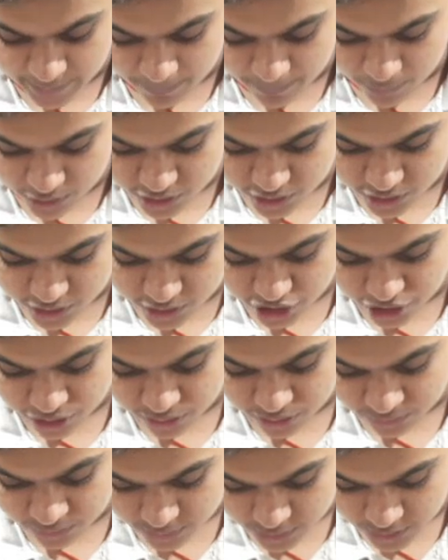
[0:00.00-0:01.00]
adipose
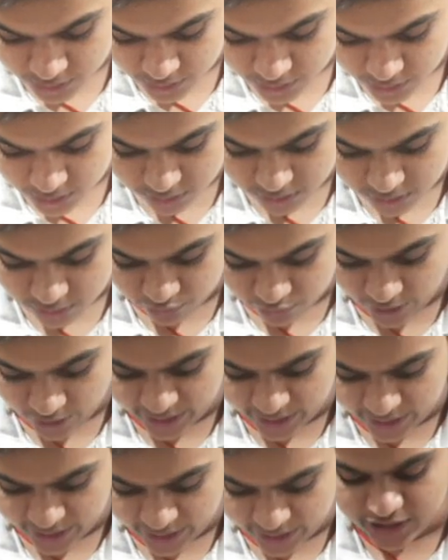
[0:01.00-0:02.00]
tissue, the
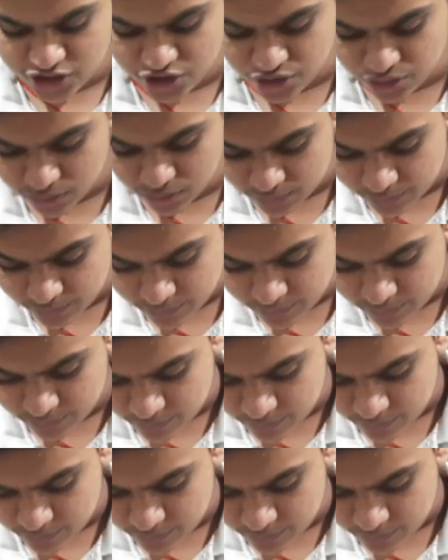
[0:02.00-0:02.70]
fatty tissue,